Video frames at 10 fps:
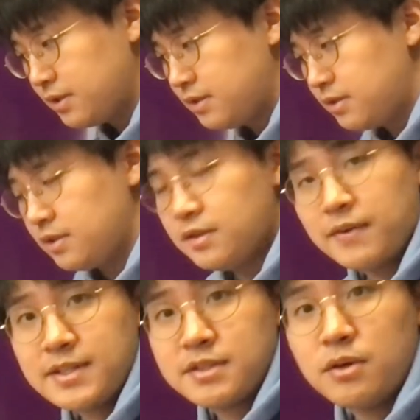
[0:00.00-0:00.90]

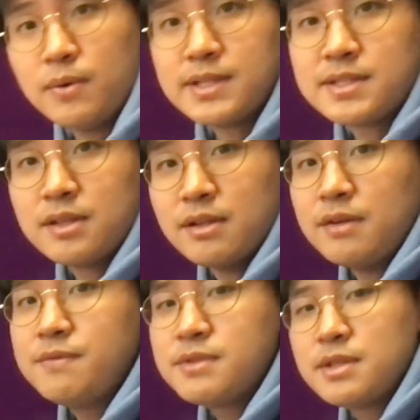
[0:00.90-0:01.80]
device's OS
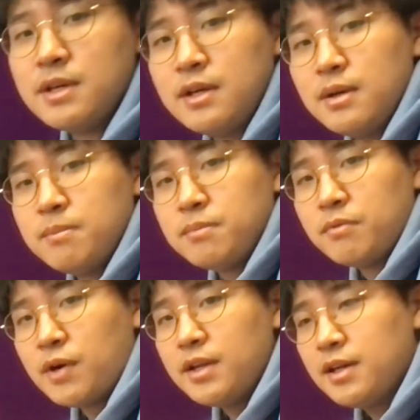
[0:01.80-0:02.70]
lives. But
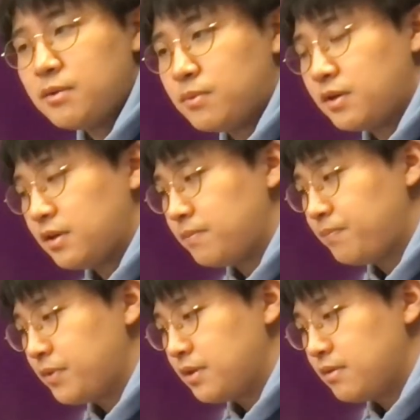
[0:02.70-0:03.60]
right now we're
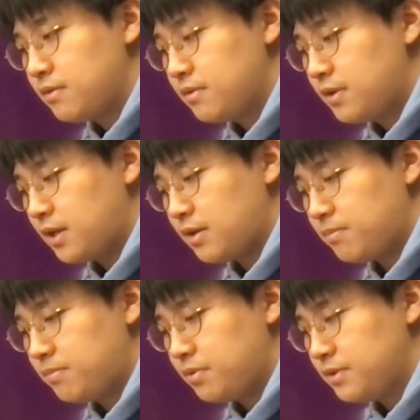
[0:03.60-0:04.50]
kind of
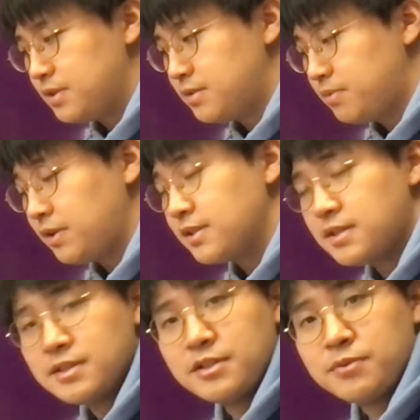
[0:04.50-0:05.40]
putting this in
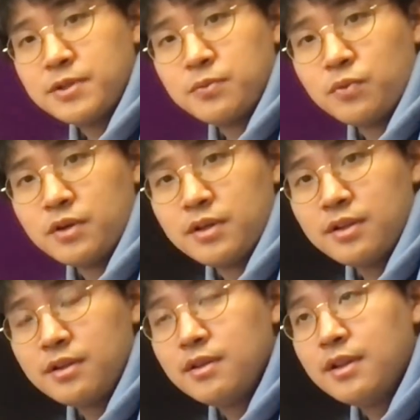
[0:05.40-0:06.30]
a situation where
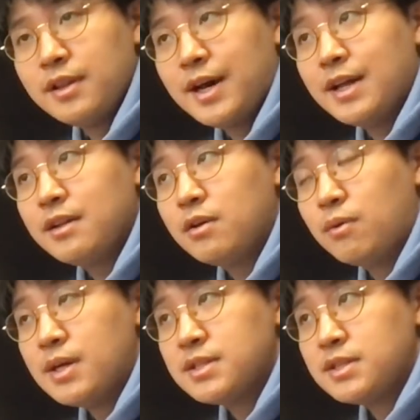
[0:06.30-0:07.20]
that
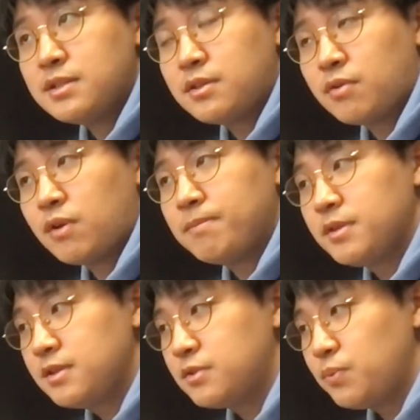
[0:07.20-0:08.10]
OS is
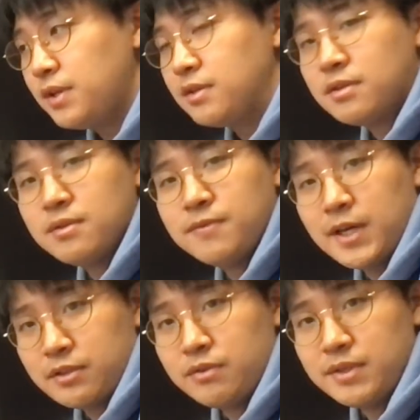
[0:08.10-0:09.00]
corrupted, so we need to
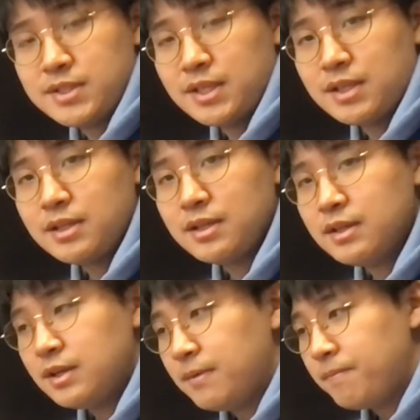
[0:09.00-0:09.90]
factory reset it.
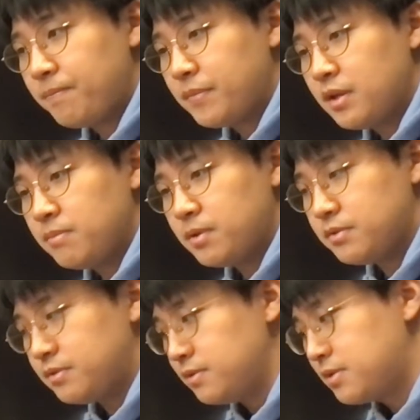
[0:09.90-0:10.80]
But to
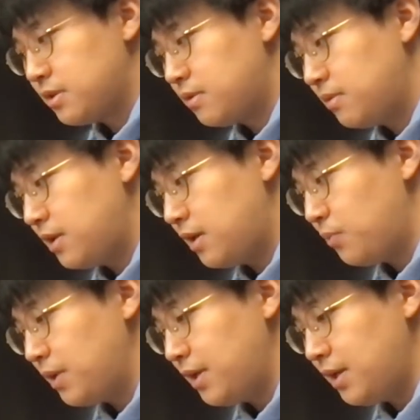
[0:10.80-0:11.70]
do so,
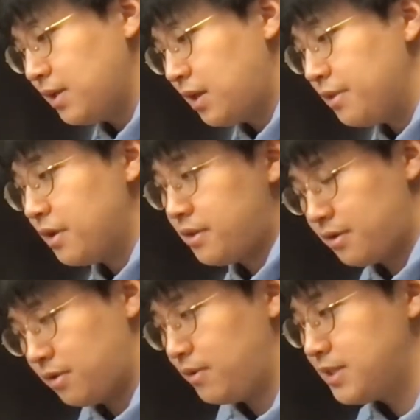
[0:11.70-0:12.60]
we need another
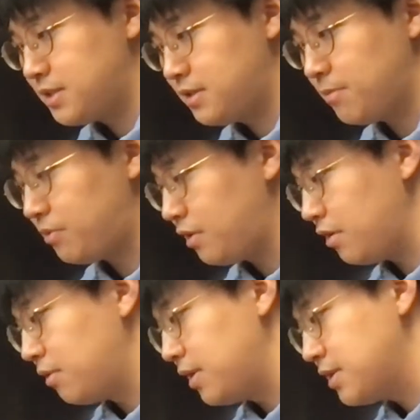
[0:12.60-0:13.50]
OS, temporary OS,